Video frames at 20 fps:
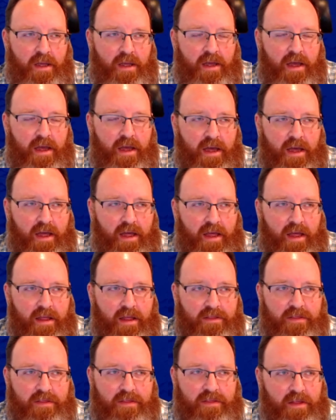
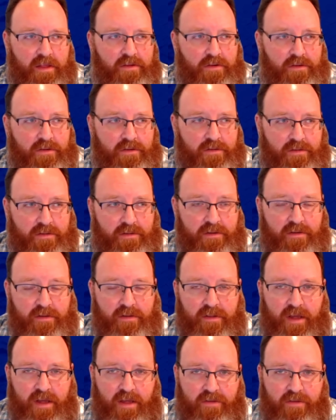The
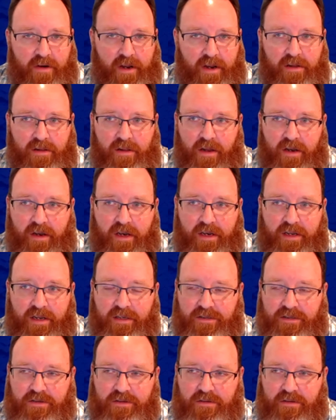other angle on it
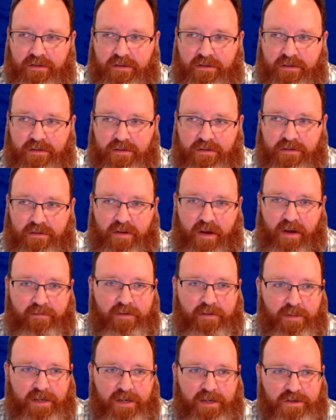is you have
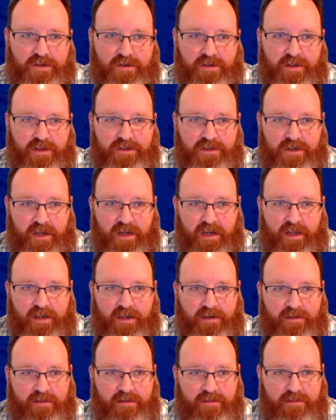to make sure that you're
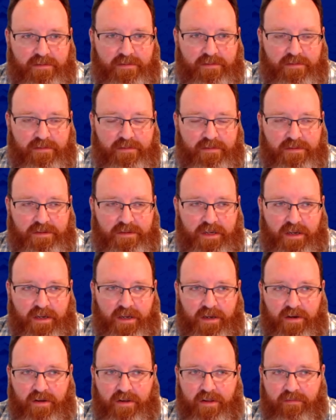not sucking
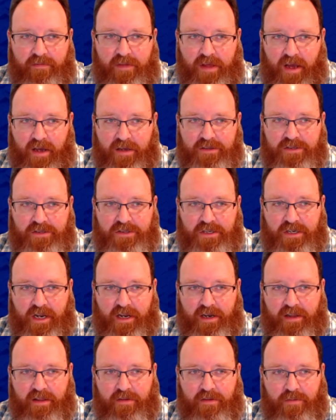all of the oxygen
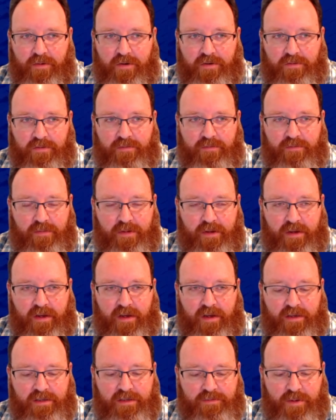out of the room,
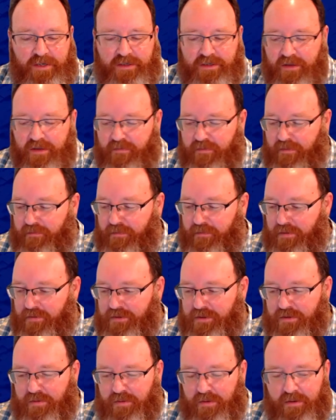especially for folks
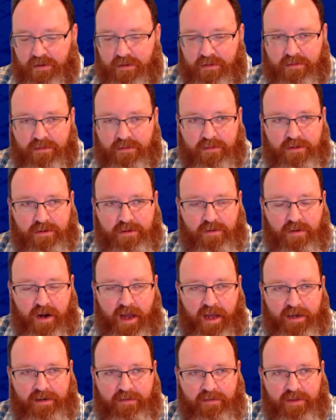who are
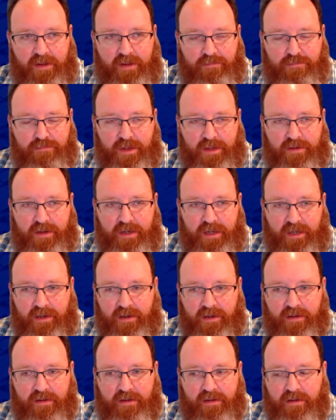actively building
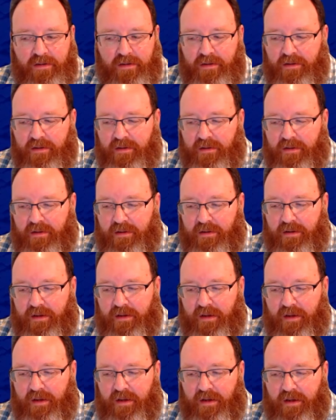
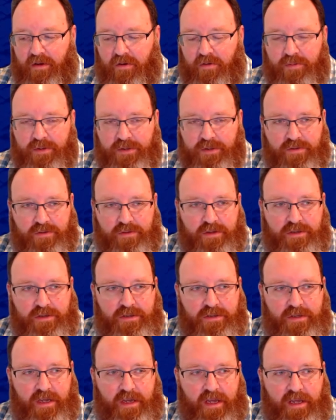open
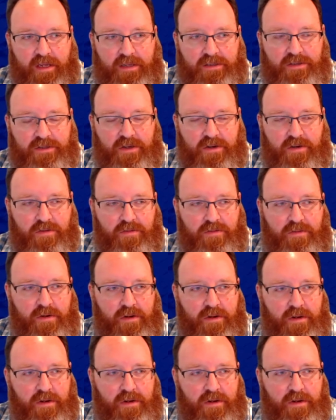source. And so